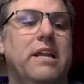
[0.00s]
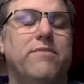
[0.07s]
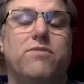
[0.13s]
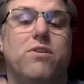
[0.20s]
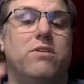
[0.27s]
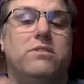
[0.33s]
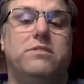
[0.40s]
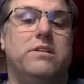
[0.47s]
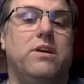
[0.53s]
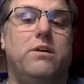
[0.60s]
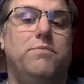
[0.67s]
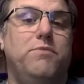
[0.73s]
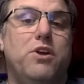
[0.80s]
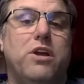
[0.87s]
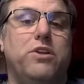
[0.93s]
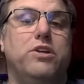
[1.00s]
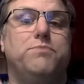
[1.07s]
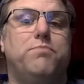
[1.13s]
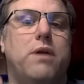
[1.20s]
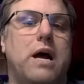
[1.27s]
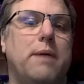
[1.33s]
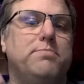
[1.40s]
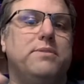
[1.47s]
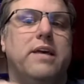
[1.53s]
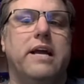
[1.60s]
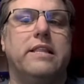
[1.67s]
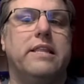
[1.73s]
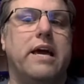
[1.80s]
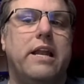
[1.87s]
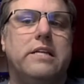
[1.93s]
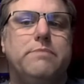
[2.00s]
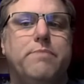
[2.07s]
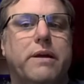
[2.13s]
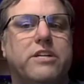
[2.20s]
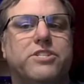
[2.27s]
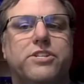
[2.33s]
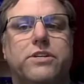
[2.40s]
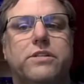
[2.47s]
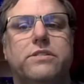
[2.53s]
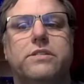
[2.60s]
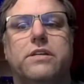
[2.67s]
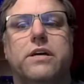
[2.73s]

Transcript: of course, you know, you can use props like that as pictures.